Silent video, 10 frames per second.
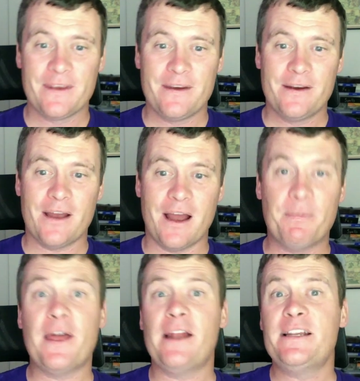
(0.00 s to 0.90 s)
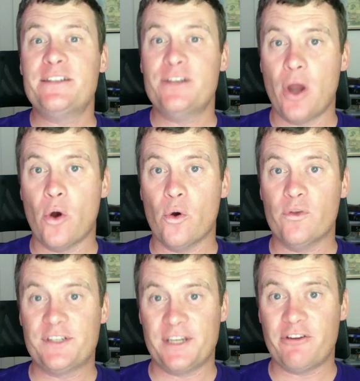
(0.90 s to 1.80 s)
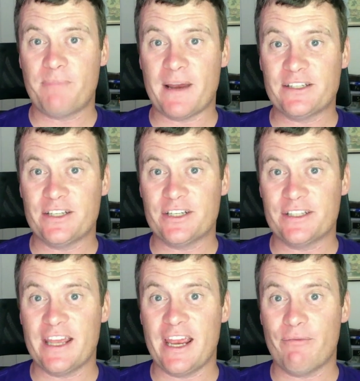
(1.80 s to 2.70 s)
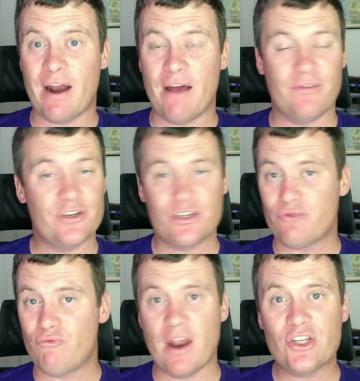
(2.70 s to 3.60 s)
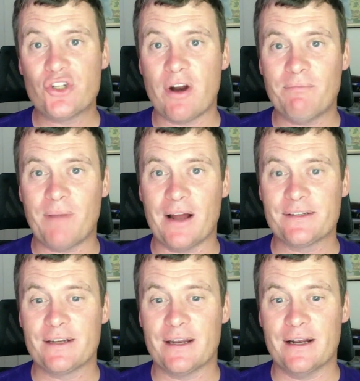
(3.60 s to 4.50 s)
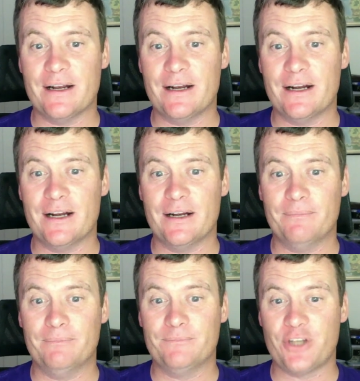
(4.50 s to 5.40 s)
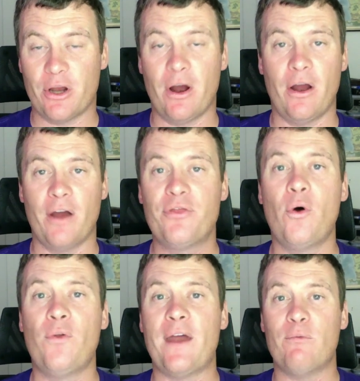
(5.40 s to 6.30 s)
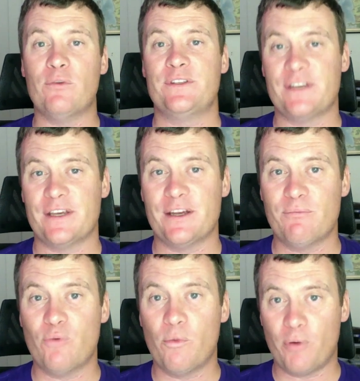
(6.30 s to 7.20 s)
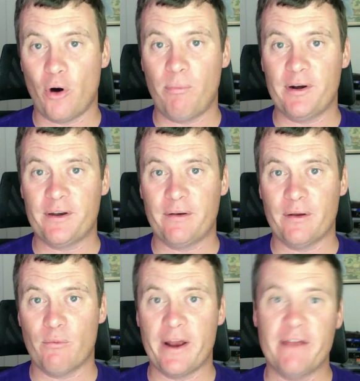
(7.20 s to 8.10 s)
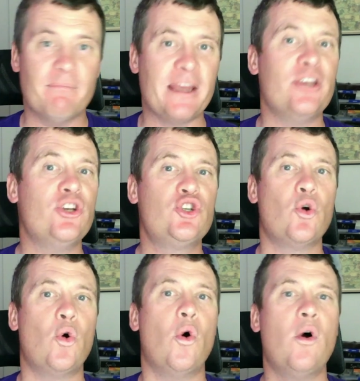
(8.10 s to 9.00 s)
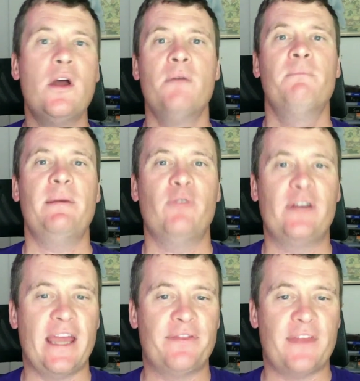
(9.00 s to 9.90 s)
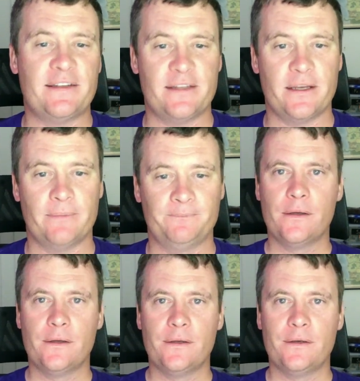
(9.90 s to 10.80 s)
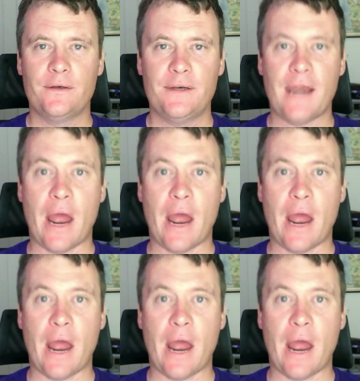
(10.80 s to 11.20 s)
But they at least know the secret passage is there rather than just run straight past. So I thought that was a more appropriate way of making sure people get that's there. Now,